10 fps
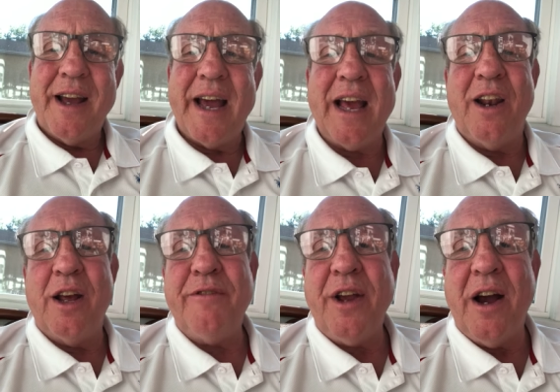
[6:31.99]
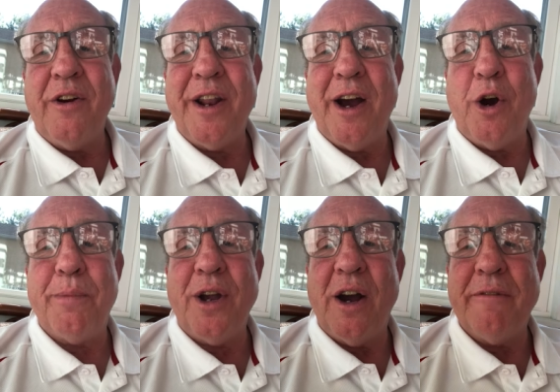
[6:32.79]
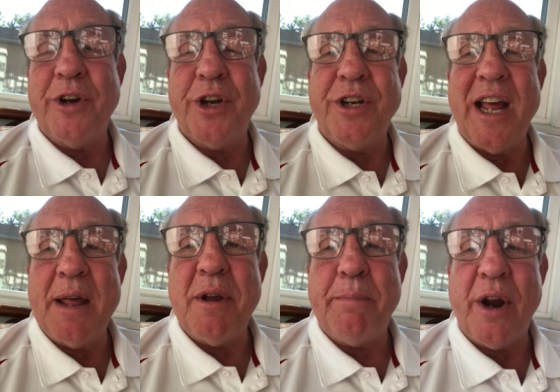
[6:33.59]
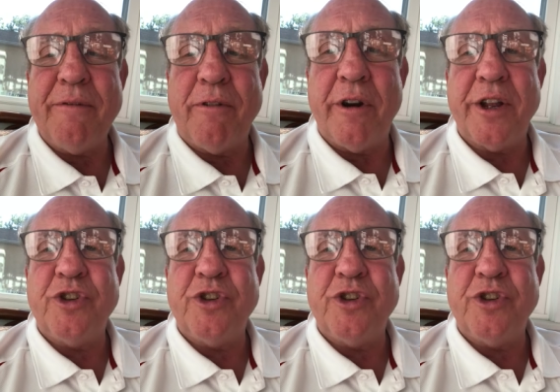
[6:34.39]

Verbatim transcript: Hey, I love y'all and I hope y'all have a good day. Let me pray for you.